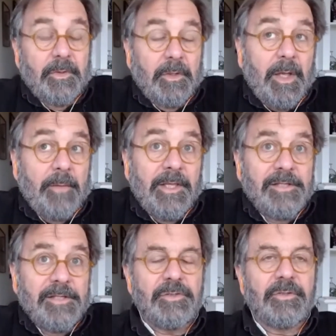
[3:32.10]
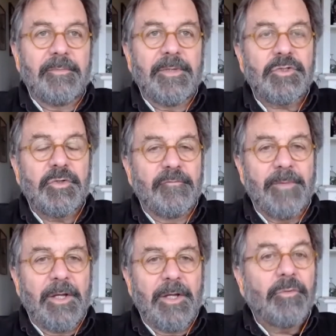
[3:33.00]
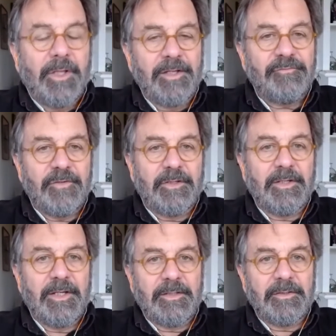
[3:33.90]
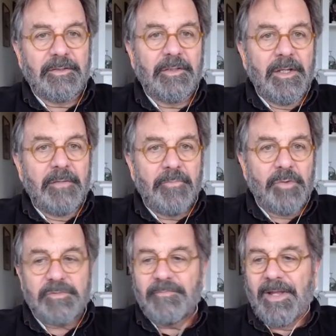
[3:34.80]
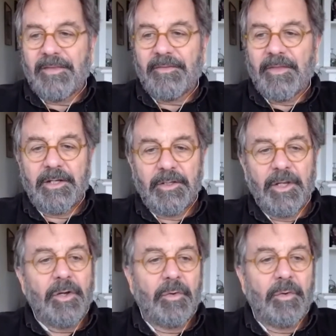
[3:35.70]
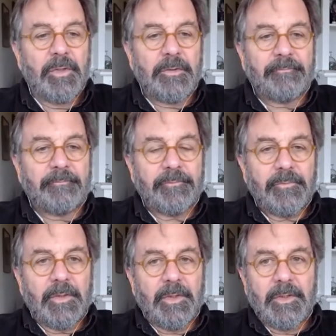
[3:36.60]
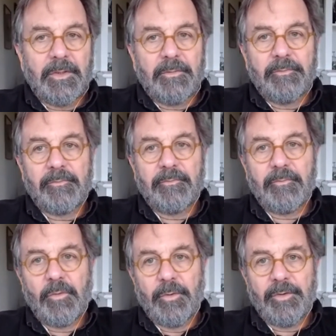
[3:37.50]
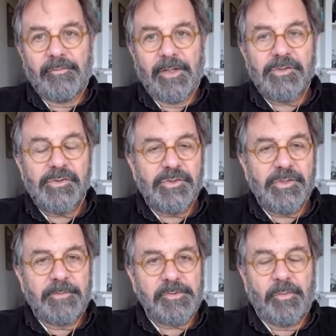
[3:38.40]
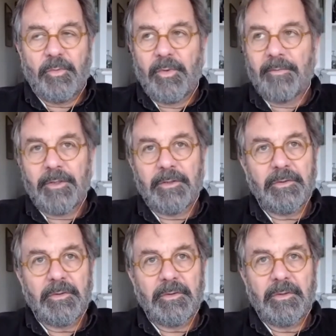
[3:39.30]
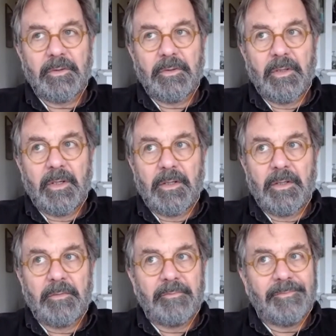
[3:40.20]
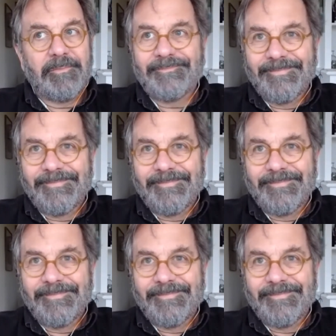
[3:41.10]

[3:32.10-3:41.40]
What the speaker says: I mean, that's certainly been true of my own life and most men that I know who are in relationships with women. Um,